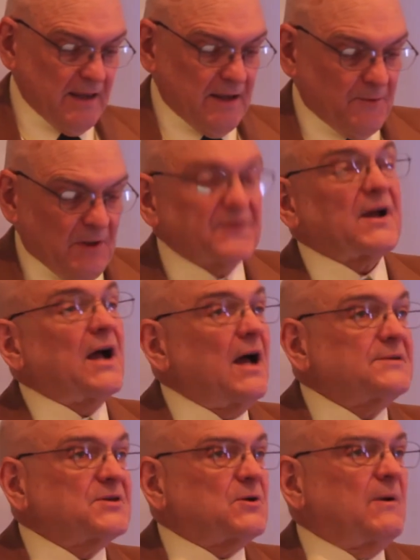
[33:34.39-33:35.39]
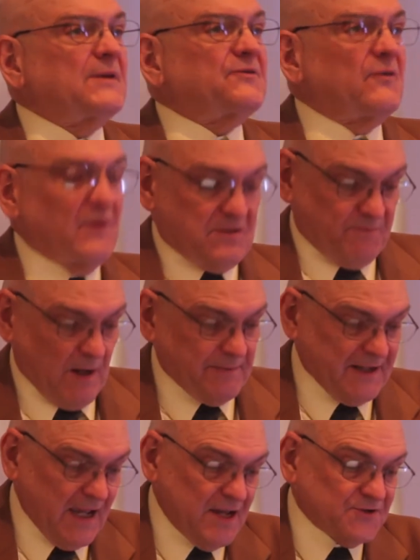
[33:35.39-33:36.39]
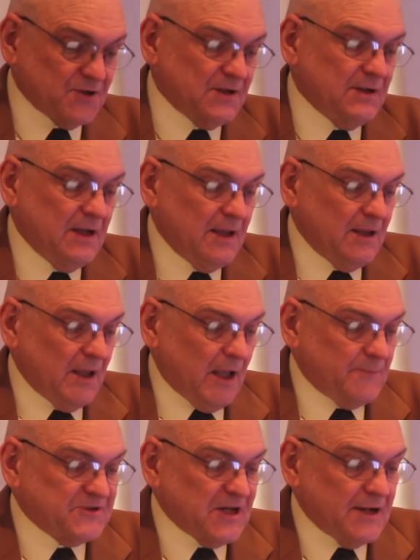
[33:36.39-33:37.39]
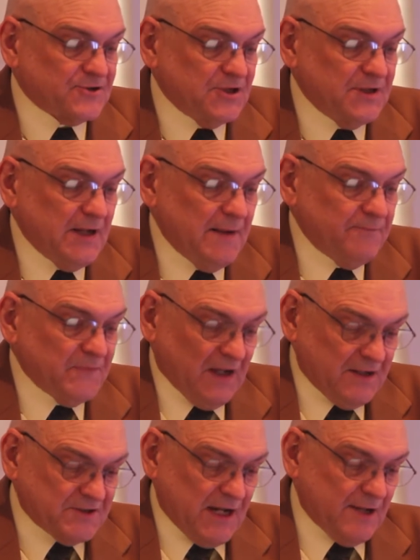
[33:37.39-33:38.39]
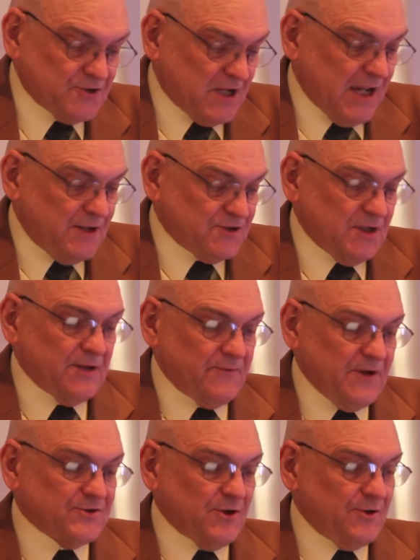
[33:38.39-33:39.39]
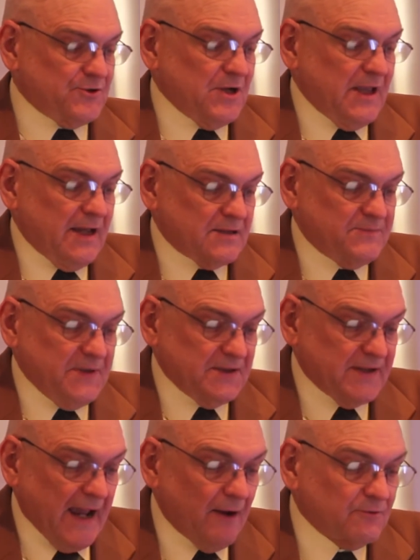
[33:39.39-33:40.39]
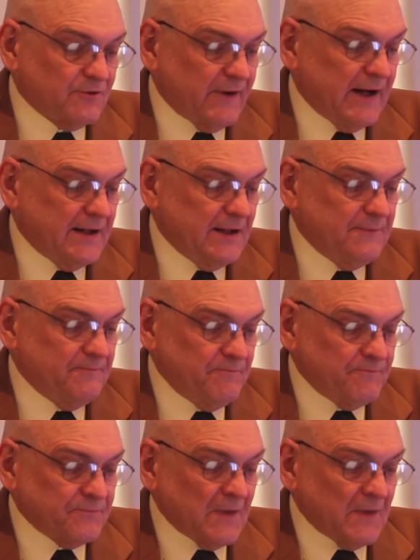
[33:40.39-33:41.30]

Well, the consequence of this publication obsession is education and research has been downgraded